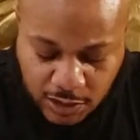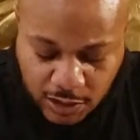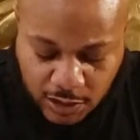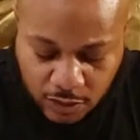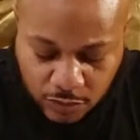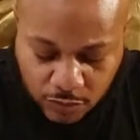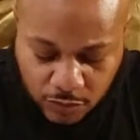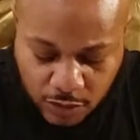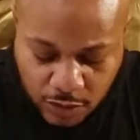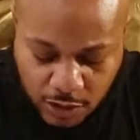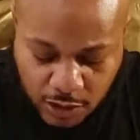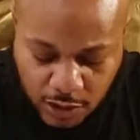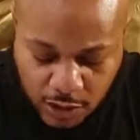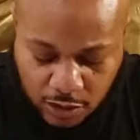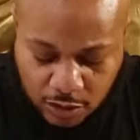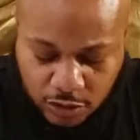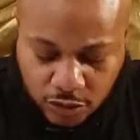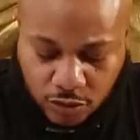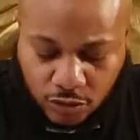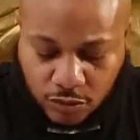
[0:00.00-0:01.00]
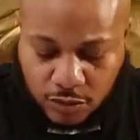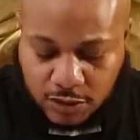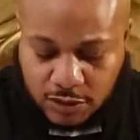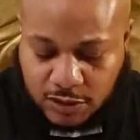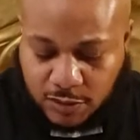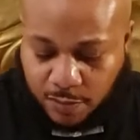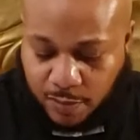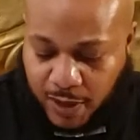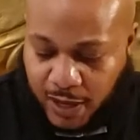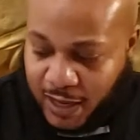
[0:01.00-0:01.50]
And what are y'all doing to
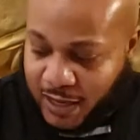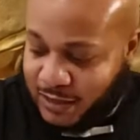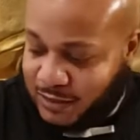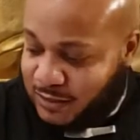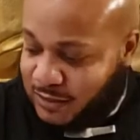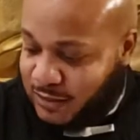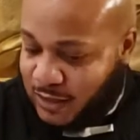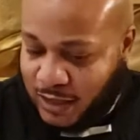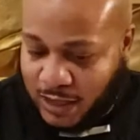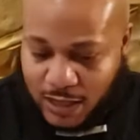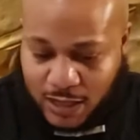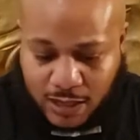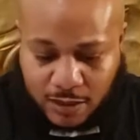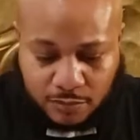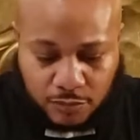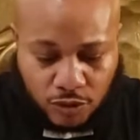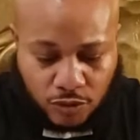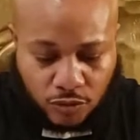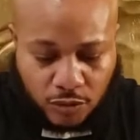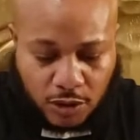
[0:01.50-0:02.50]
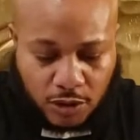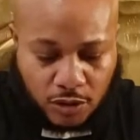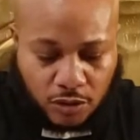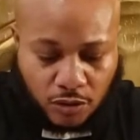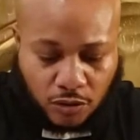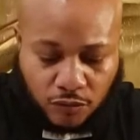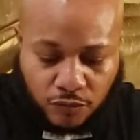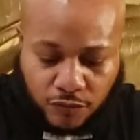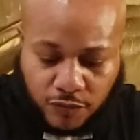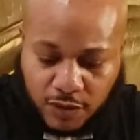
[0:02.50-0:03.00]
pass time during
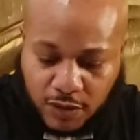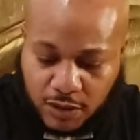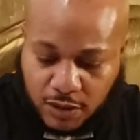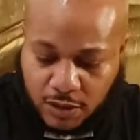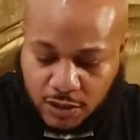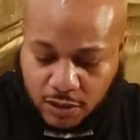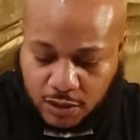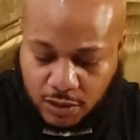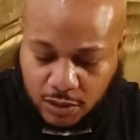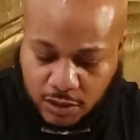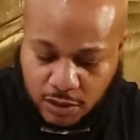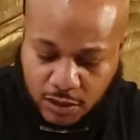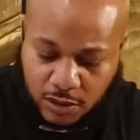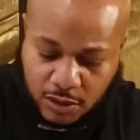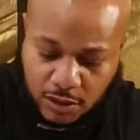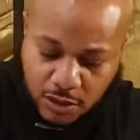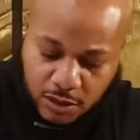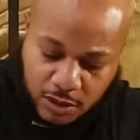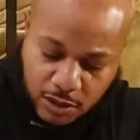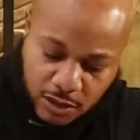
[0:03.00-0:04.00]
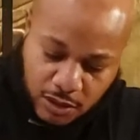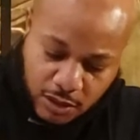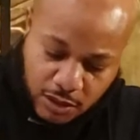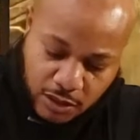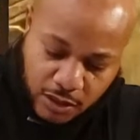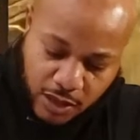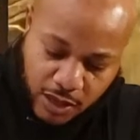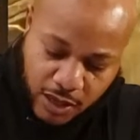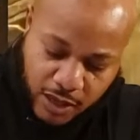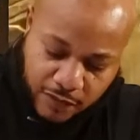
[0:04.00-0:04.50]
COVID?
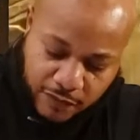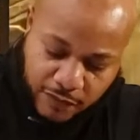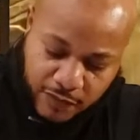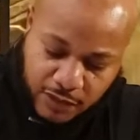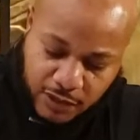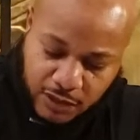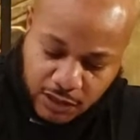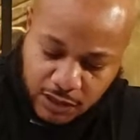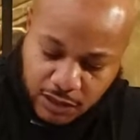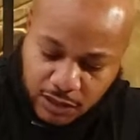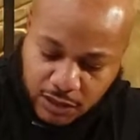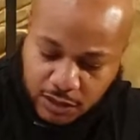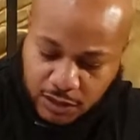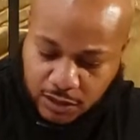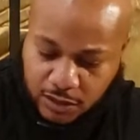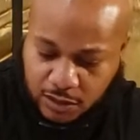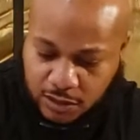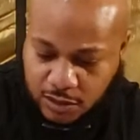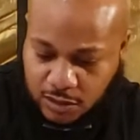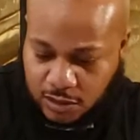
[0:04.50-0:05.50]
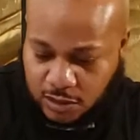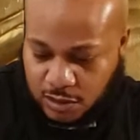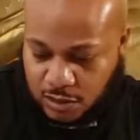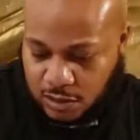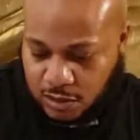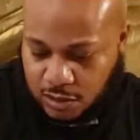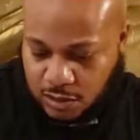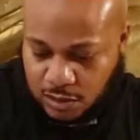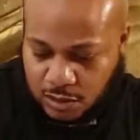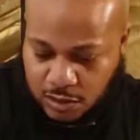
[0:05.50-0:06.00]
Y'all have any
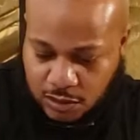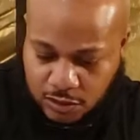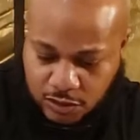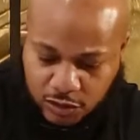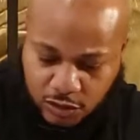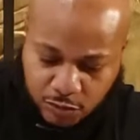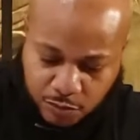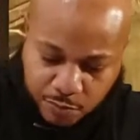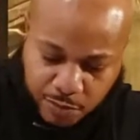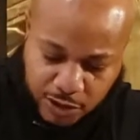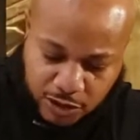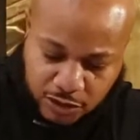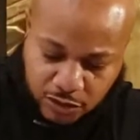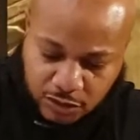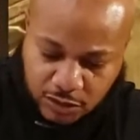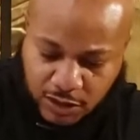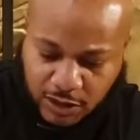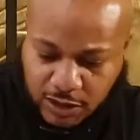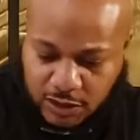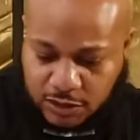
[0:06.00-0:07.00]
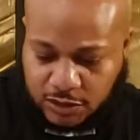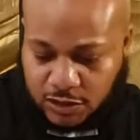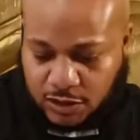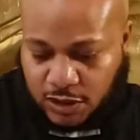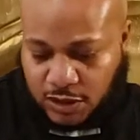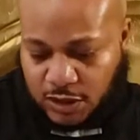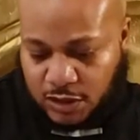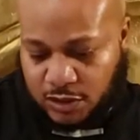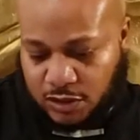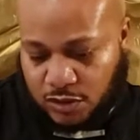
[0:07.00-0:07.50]
special things you're
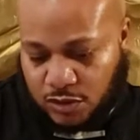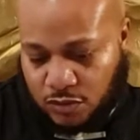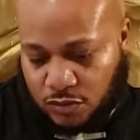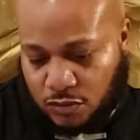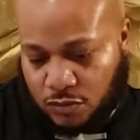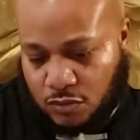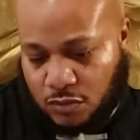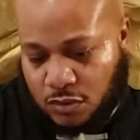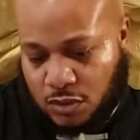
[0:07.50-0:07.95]
into?